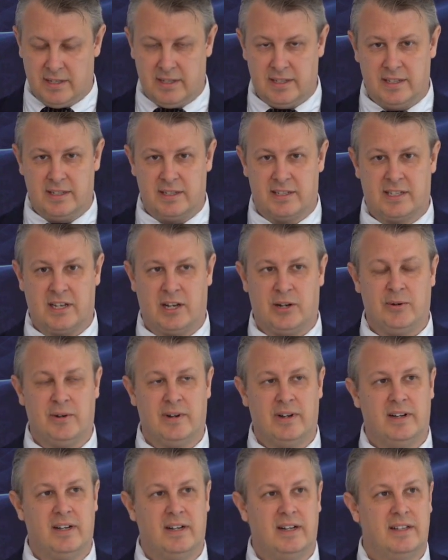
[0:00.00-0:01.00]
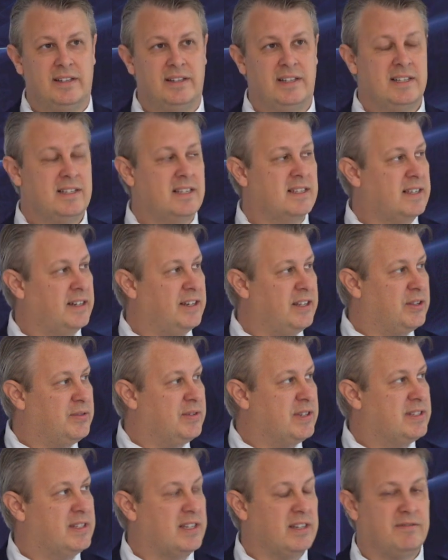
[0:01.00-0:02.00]
So this is an
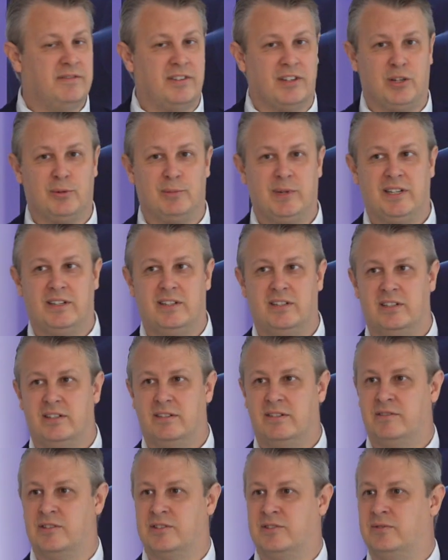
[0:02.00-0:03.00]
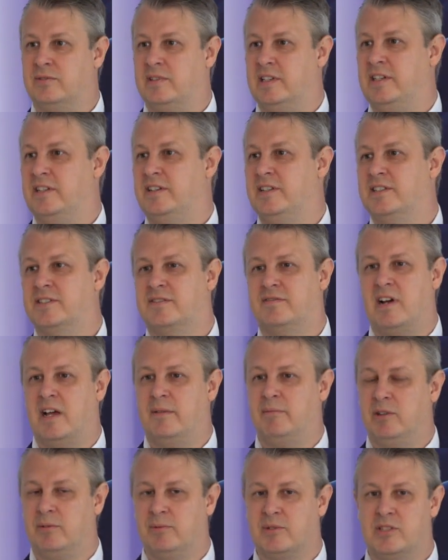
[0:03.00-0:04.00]
interesting phenomenon. It was already
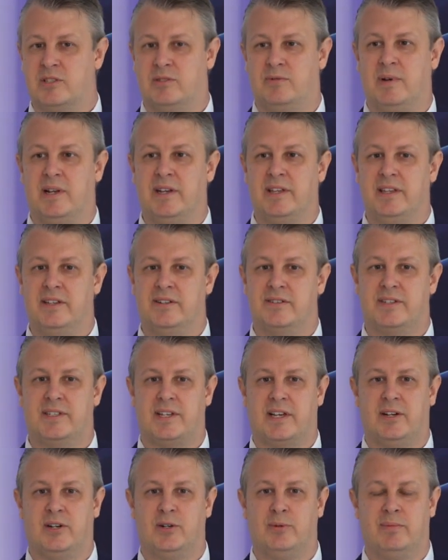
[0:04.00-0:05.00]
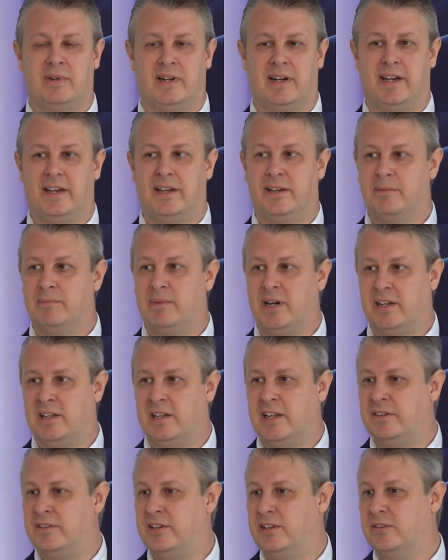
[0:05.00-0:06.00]
described almost 20 years ago by
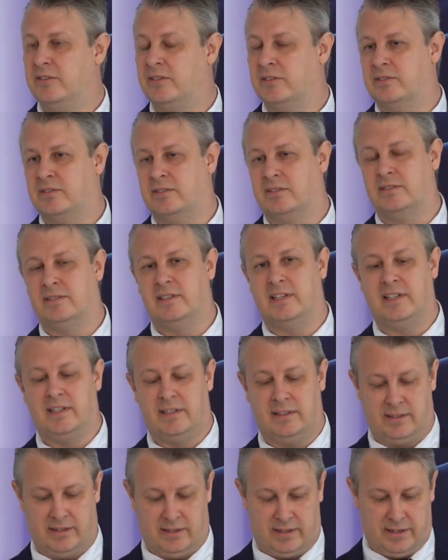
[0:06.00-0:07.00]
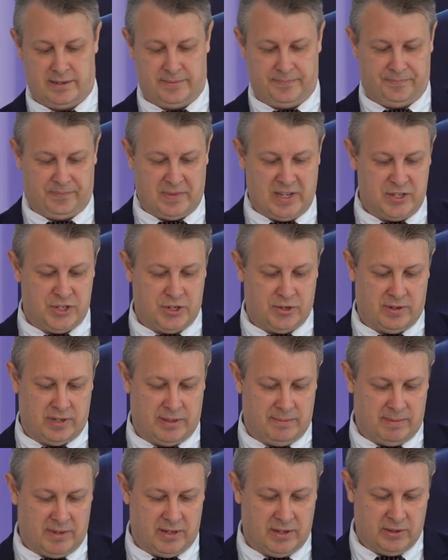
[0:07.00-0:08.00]
Larry Norton and
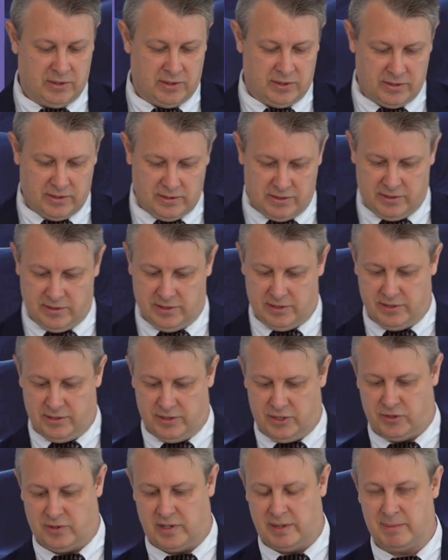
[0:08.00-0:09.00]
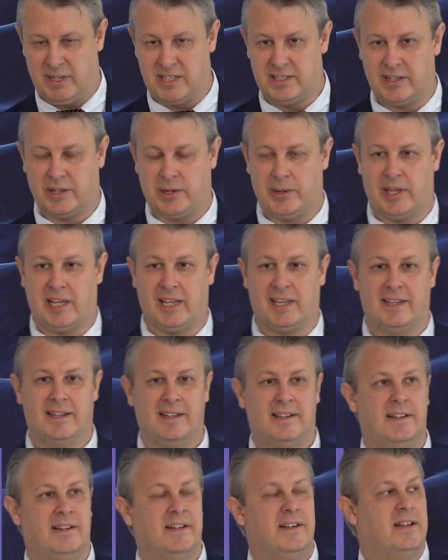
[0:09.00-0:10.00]
Joan Massaguet
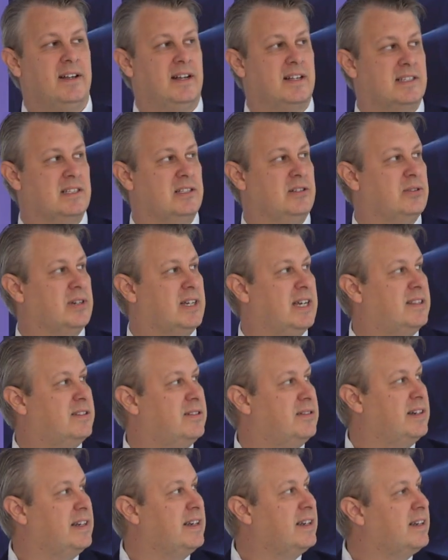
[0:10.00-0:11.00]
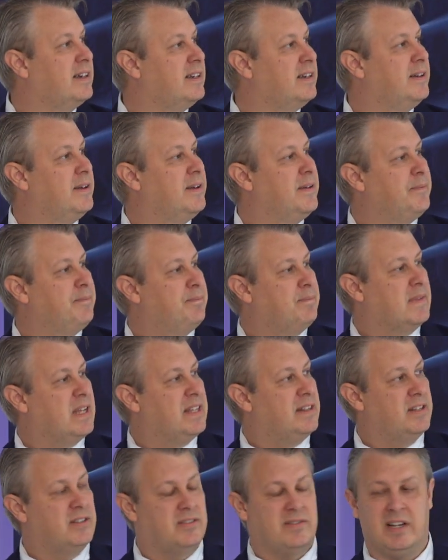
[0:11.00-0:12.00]
at Sloan Kettering,
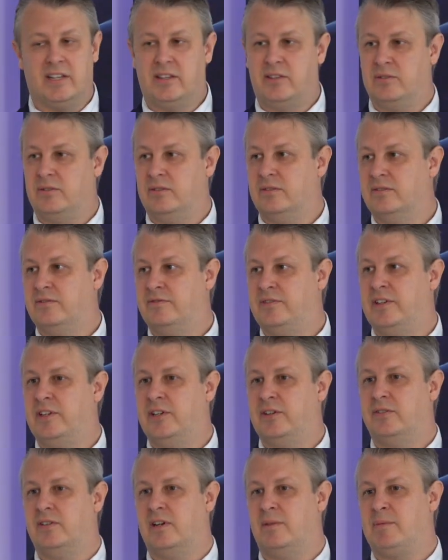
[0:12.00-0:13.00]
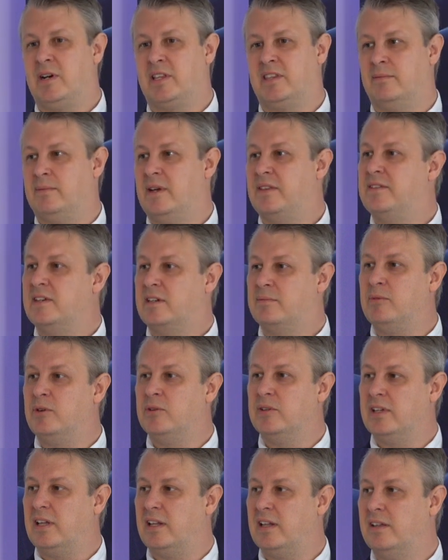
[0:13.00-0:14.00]
that they tried to figure a mathematical
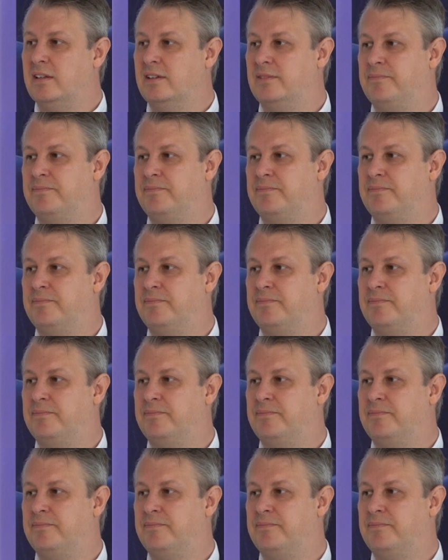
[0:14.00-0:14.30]
model